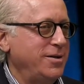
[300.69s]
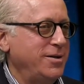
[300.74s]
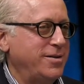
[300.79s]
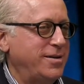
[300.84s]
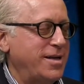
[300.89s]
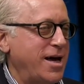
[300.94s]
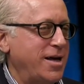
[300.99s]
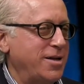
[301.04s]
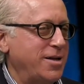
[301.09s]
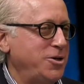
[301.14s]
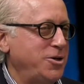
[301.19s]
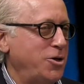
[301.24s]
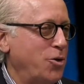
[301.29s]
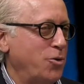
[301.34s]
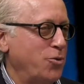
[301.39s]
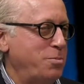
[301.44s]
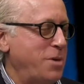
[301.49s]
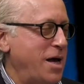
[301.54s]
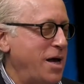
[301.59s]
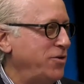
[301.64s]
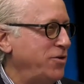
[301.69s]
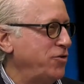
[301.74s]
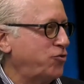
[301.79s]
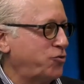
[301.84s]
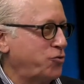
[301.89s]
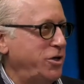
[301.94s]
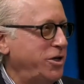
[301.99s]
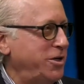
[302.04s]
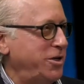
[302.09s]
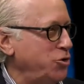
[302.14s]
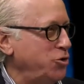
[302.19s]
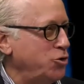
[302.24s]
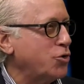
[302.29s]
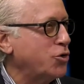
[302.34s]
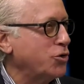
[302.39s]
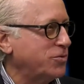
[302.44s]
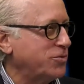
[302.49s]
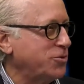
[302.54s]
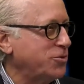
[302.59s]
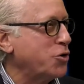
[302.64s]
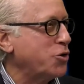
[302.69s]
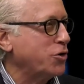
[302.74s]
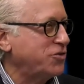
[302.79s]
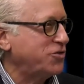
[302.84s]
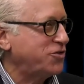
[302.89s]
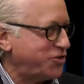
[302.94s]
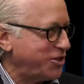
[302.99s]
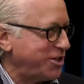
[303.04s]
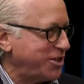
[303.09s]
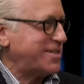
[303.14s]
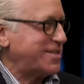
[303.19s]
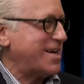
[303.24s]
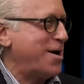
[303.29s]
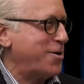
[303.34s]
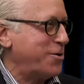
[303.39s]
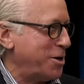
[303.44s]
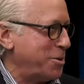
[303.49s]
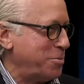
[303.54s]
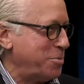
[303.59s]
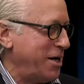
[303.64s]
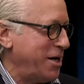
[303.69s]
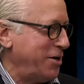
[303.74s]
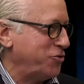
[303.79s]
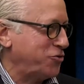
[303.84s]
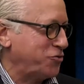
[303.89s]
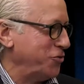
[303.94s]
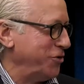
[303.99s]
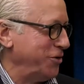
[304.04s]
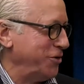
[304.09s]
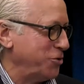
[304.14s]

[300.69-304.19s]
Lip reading: that, Main Street, you could sit down on Main Street.